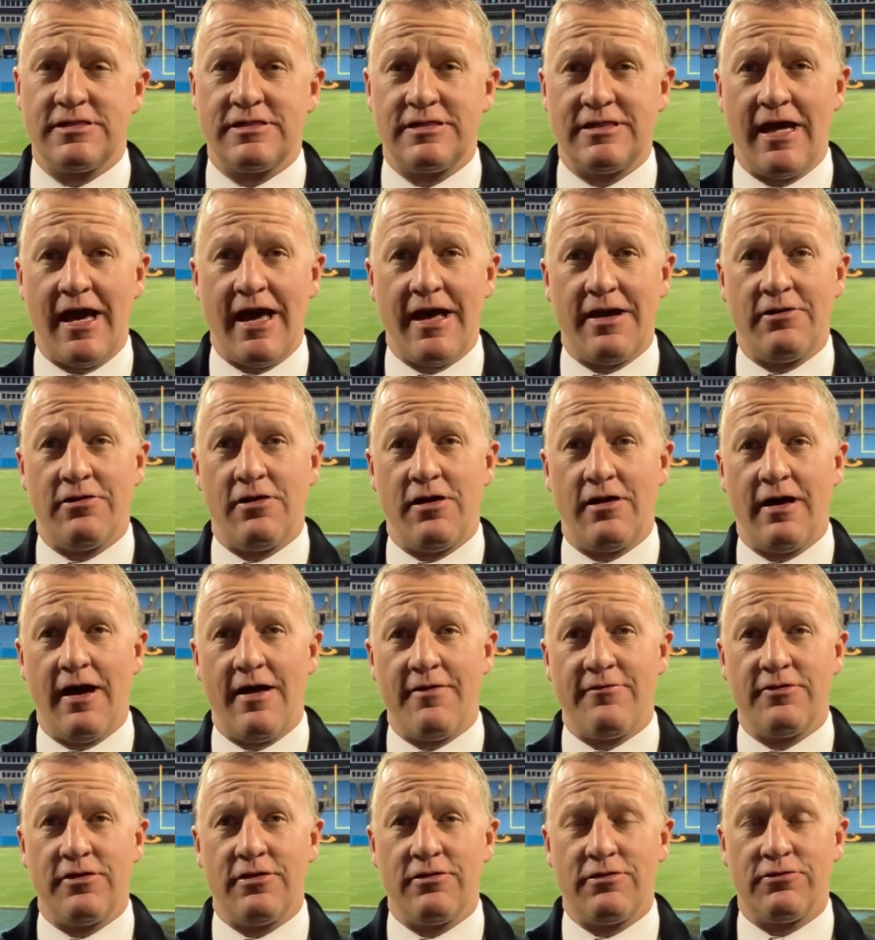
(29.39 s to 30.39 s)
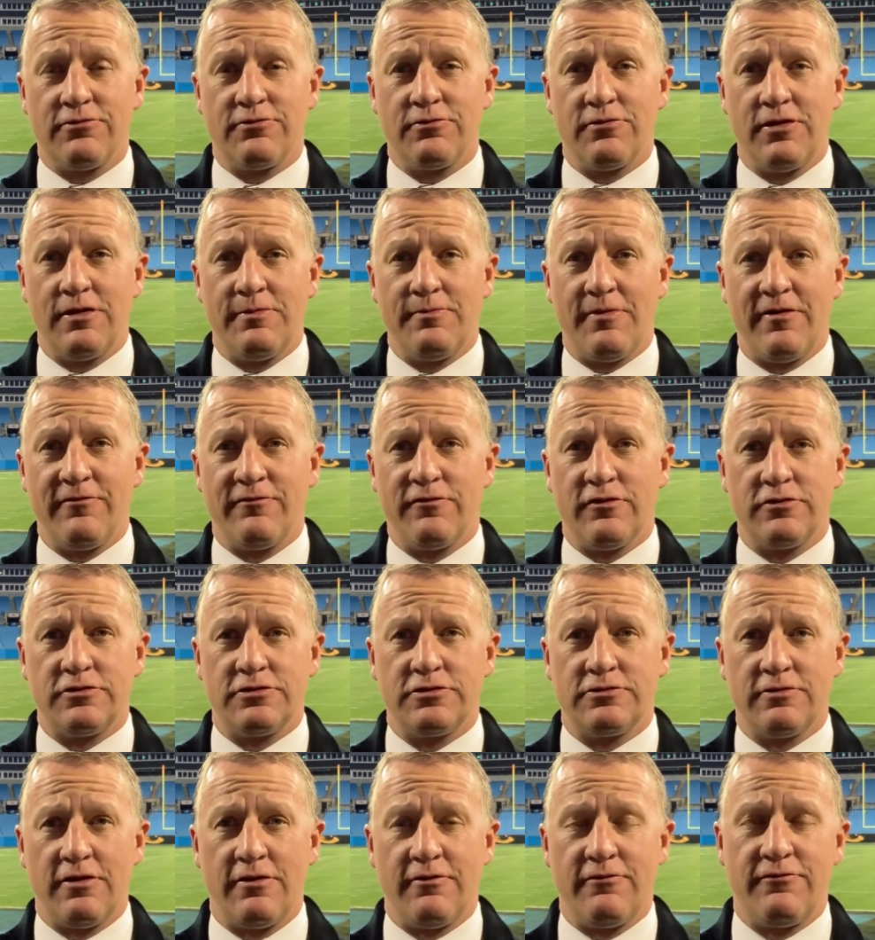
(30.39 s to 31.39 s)
Seattle 11 and three by
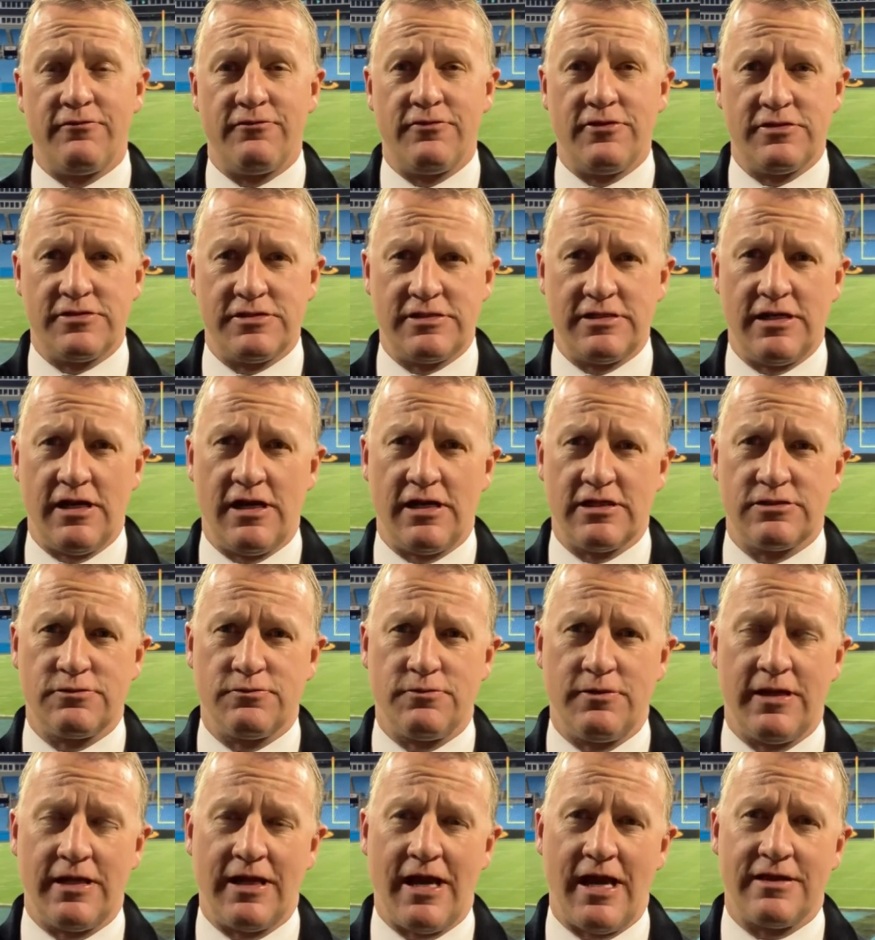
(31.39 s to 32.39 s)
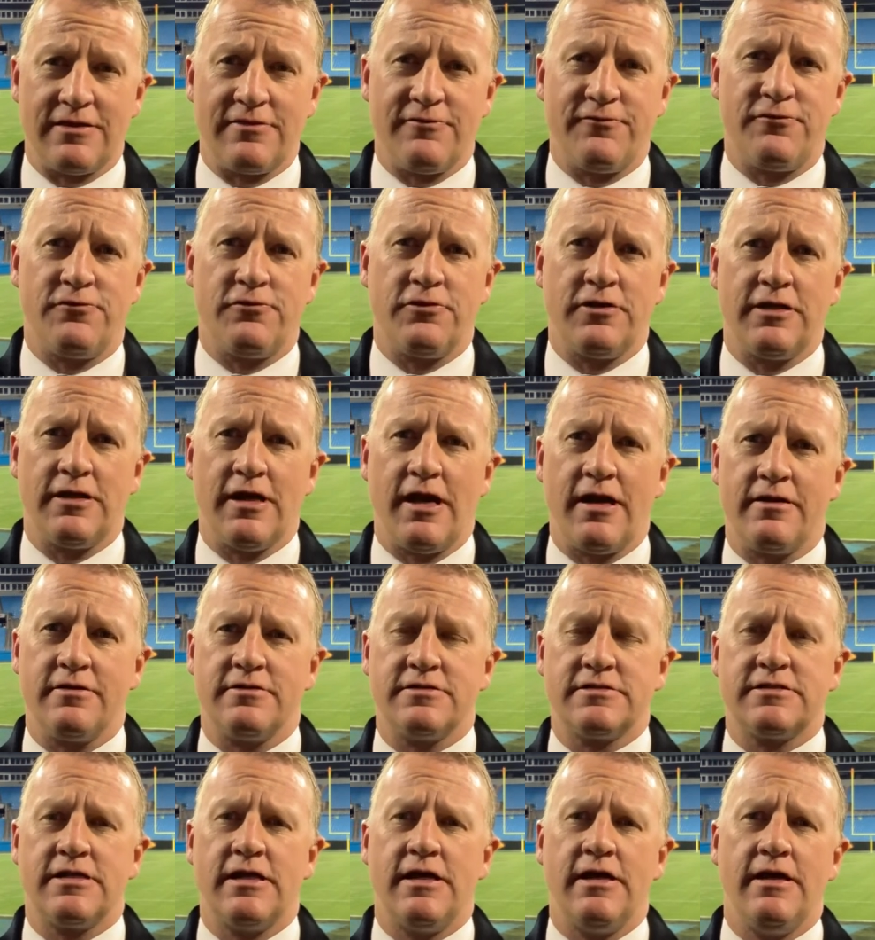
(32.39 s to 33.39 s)
virtue of the Seahawks winning at the
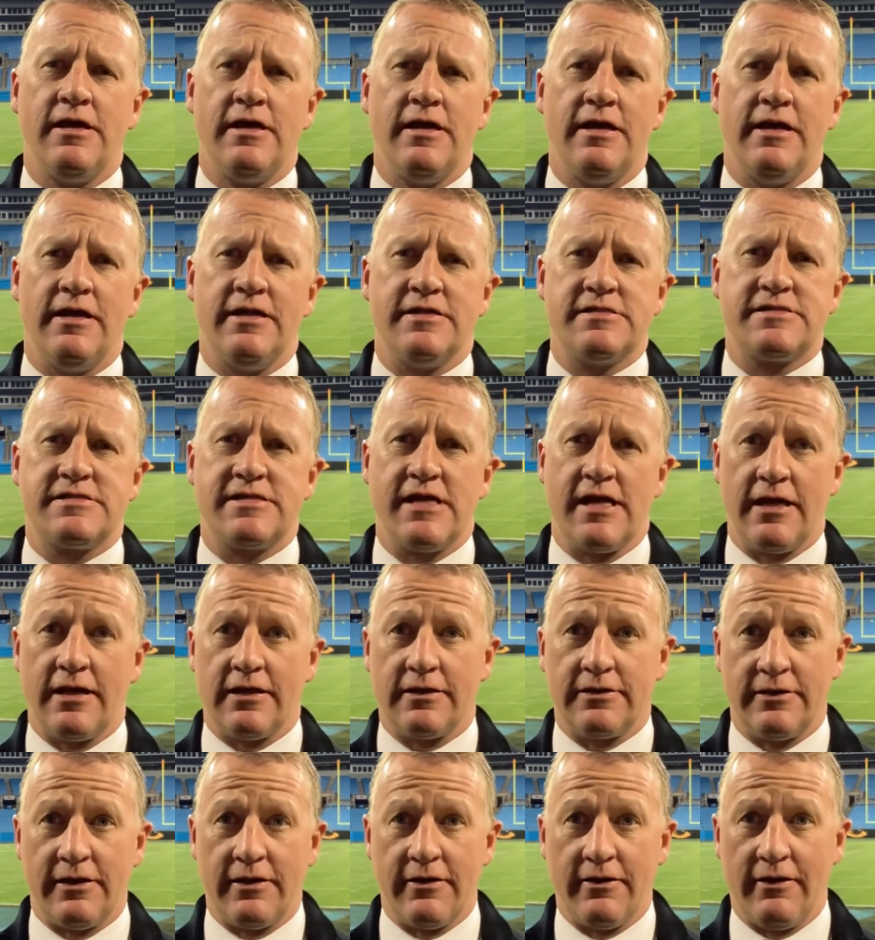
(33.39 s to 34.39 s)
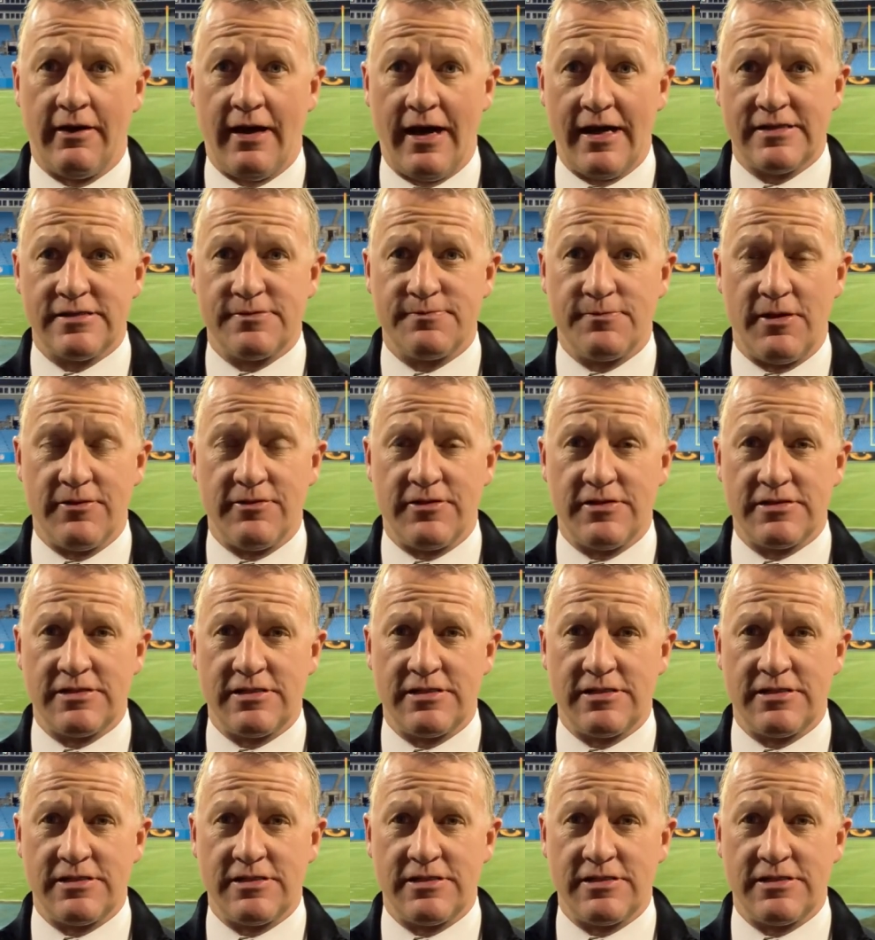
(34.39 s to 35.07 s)
49ers in Santa Clara last month.